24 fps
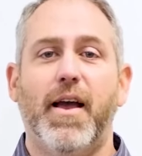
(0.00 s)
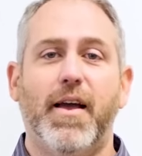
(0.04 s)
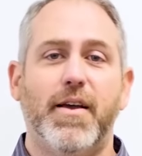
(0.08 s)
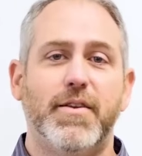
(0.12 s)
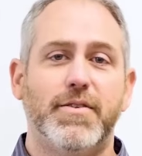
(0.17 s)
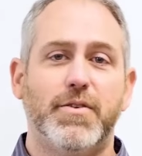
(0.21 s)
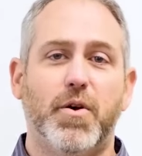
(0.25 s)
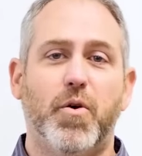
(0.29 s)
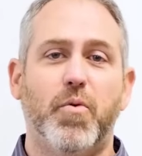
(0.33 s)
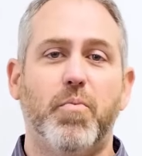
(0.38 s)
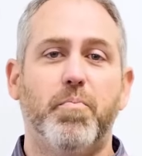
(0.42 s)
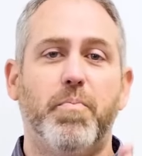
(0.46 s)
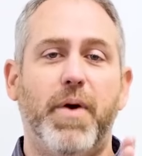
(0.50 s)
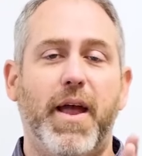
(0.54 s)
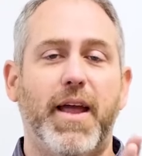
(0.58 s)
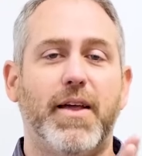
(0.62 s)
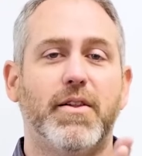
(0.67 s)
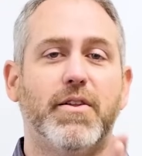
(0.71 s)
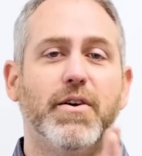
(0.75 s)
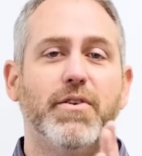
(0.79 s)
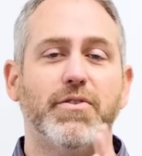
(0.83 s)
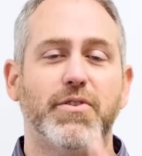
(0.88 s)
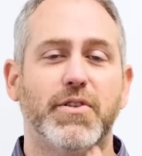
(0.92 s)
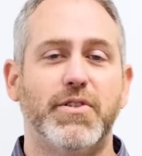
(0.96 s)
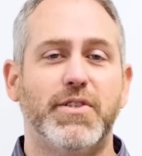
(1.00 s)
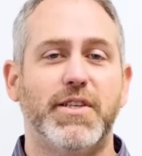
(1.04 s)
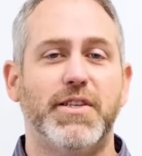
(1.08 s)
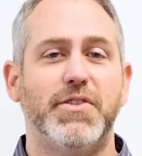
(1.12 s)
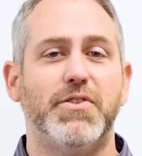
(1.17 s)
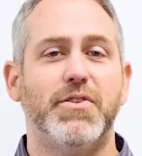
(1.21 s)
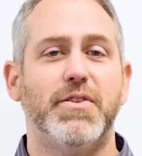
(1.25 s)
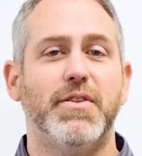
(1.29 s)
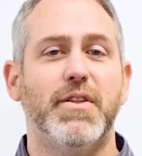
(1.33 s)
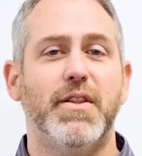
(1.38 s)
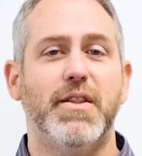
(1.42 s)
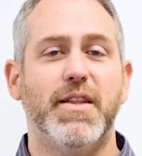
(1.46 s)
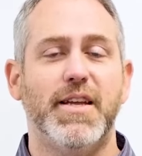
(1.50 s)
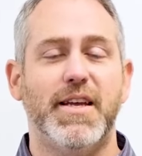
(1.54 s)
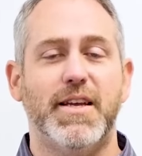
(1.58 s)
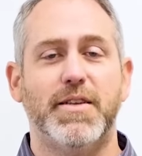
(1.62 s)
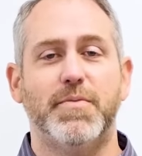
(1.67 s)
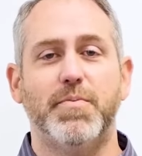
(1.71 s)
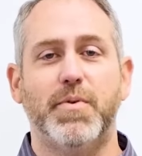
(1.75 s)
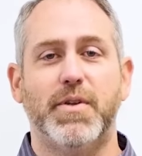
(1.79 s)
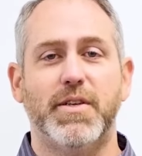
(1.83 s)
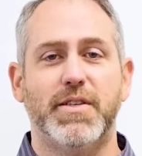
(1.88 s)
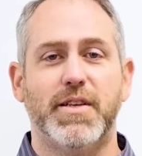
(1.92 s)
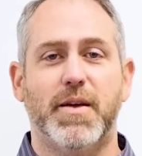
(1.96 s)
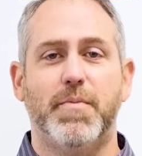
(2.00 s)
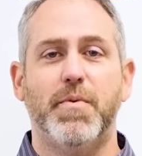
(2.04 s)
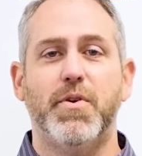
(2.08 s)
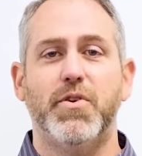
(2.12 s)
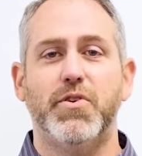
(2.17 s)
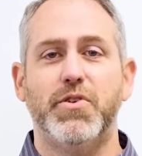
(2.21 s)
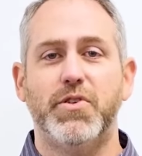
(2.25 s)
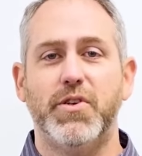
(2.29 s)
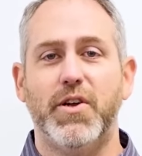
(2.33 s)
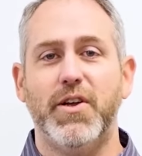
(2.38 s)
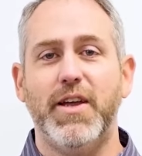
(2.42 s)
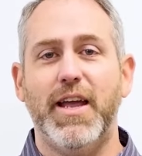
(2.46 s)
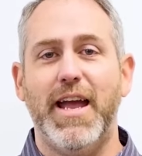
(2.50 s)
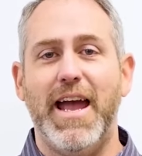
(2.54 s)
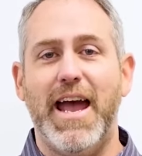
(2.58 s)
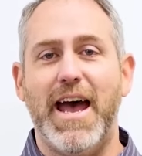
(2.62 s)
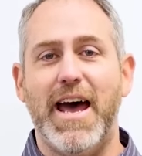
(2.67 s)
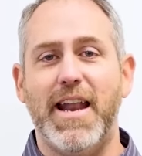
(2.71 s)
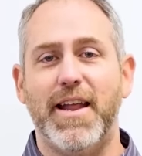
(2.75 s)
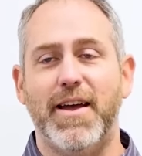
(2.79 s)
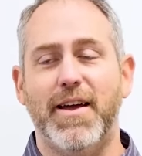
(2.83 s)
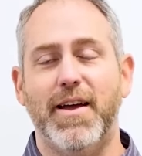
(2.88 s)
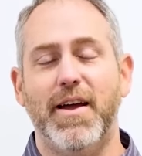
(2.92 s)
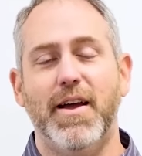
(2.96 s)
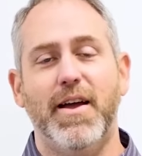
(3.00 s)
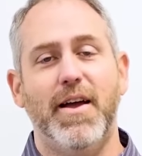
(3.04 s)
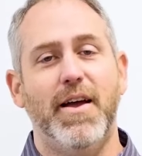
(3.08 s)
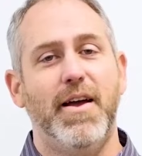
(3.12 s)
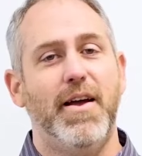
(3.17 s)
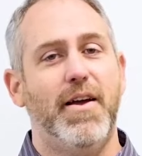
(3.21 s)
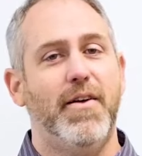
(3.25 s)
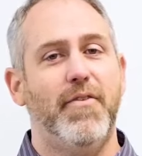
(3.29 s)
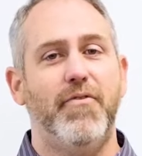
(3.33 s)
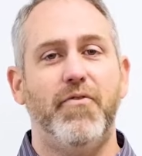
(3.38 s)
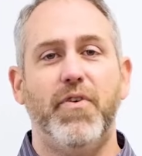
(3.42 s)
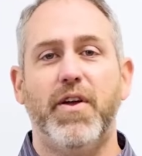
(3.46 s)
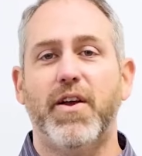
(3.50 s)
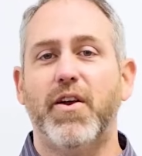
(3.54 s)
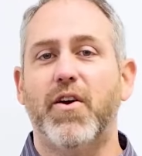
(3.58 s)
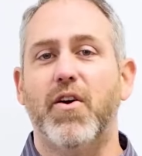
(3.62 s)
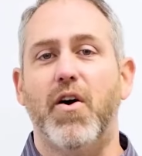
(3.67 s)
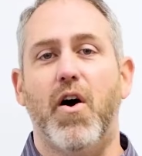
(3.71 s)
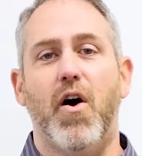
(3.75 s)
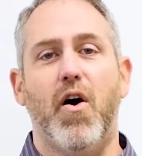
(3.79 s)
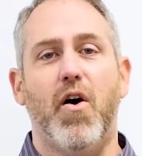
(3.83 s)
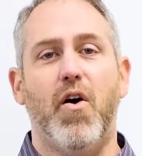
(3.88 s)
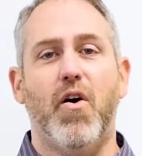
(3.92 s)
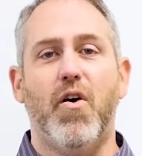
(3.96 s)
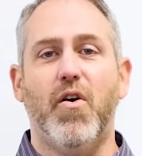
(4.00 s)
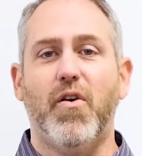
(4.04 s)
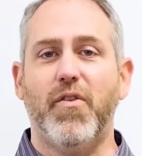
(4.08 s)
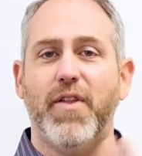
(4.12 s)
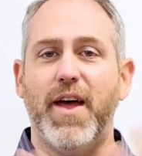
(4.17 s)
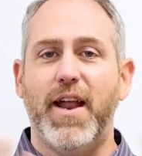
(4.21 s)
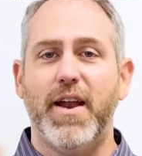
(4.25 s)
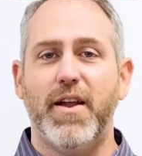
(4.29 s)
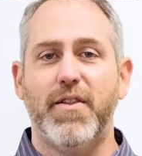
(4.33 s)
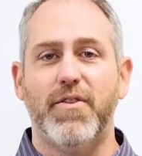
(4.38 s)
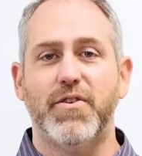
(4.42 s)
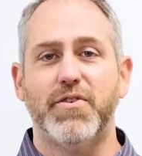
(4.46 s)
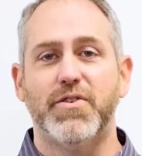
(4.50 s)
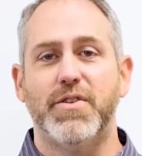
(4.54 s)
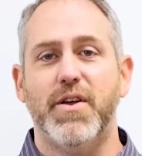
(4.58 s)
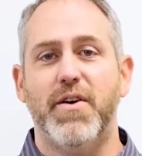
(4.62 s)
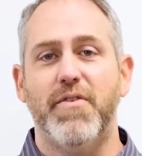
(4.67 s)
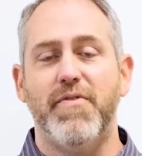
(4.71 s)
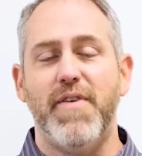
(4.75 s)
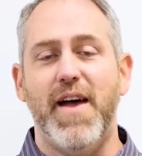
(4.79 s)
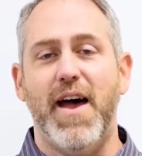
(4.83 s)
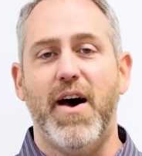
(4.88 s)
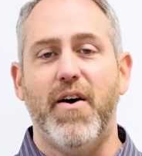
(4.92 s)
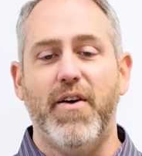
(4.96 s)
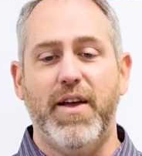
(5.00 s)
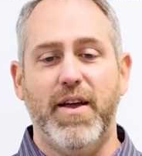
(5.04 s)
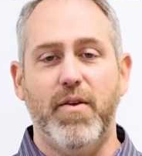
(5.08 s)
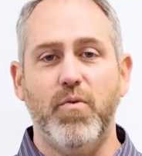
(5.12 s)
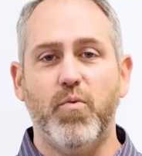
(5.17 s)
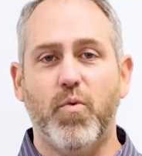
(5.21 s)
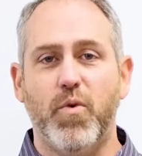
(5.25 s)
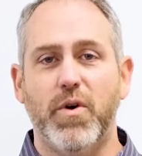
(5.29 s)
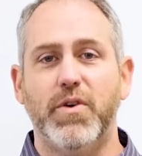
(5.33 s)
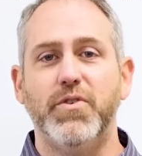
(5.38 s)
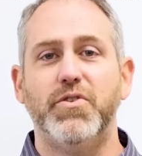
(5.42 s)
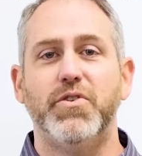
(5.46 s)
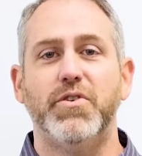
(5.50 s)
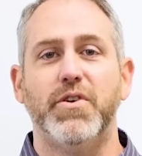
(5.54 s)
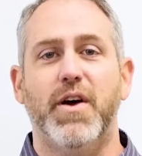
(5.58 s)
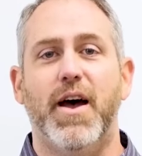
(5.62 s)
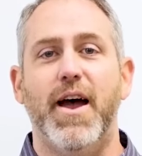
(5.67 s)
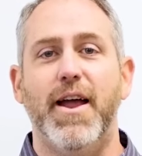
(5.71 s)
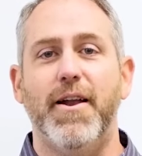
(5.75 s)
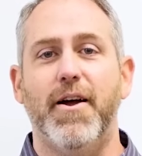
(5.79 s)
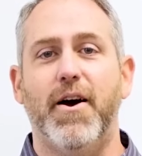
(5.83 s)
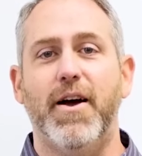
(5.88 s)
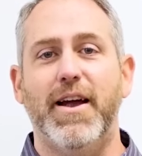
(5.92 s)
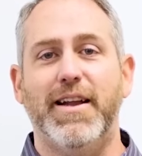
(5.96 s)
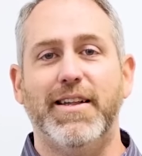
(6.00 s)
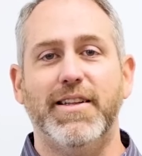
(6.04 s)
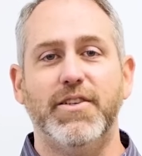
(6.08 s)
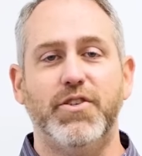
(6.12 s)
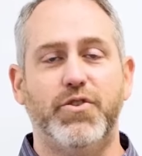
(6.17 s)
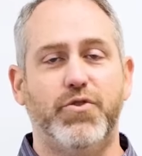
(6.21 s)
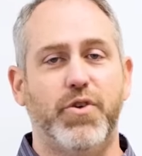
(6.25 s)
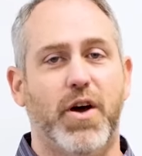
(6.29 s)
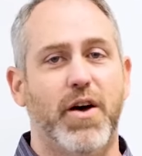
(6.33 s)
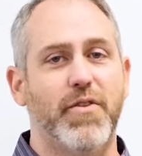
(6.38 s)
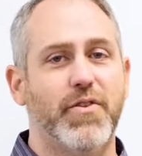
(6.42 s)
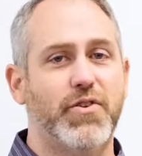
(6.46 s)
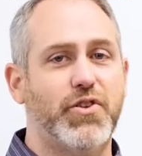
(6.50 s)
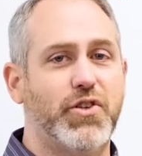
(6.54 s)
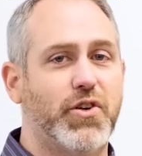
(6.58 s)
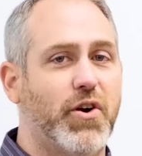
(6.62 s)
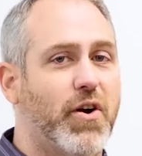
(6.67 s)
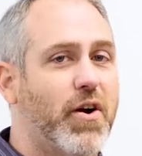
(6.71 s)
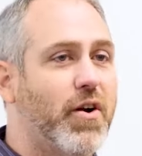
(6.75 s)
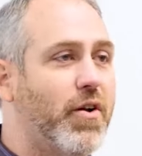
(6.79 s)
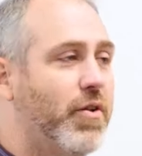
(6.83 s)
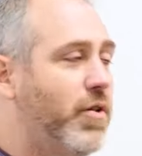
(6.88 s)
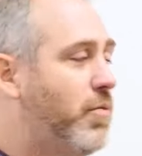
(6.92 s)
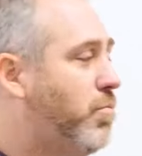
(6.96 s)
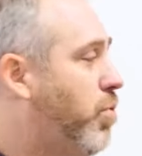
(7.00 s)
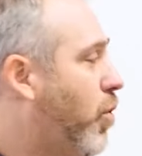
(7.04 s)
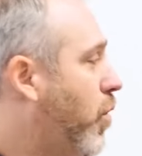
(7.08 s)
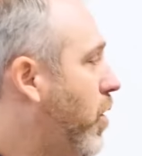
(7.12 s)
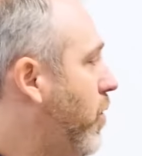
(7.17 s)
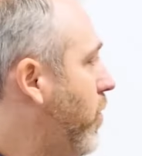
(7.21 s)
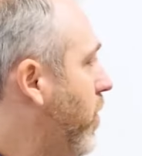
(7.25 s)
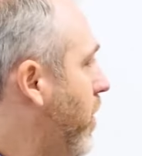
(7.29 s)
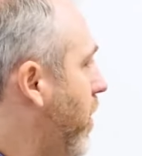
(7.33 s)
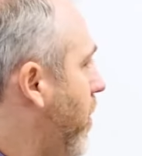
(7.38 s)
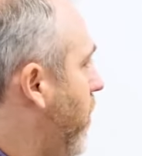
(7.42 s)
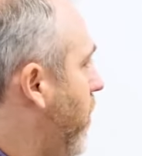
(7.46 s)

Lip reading: So pay close attention to this because I'm going to show you how to figure all that other stuff out in one shot. All right, let's draw the chart on the board really